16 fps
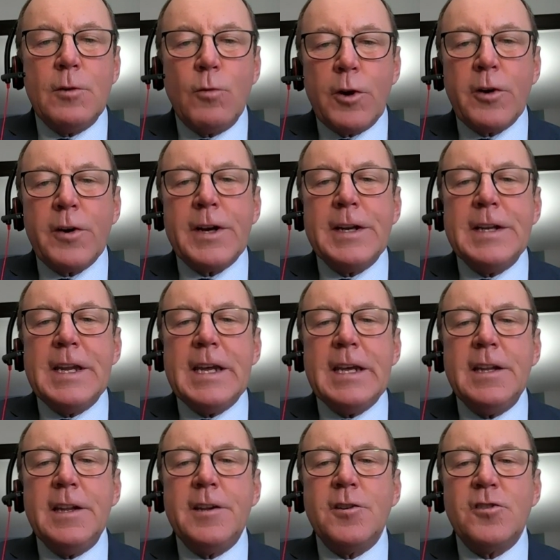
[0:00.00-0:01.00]
We're going to
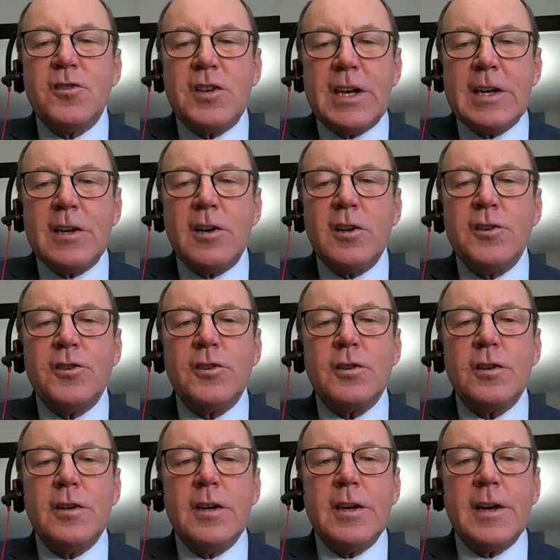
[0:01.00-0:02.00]
need the
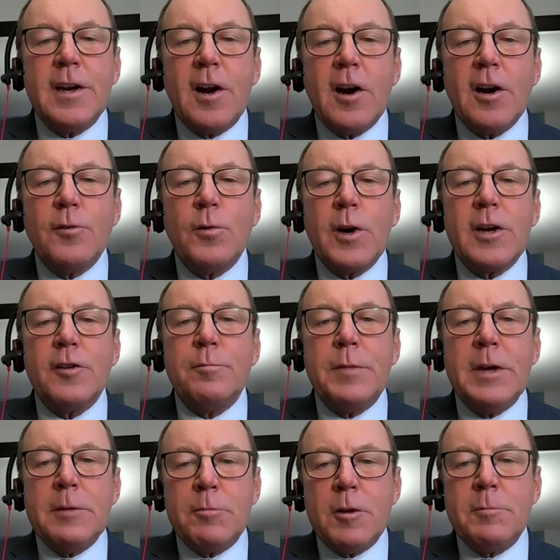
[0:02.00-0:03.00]
skills and hard work of
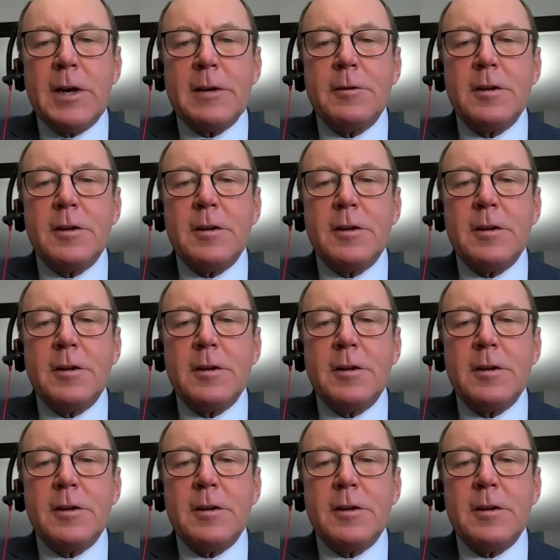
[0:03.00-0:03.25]
people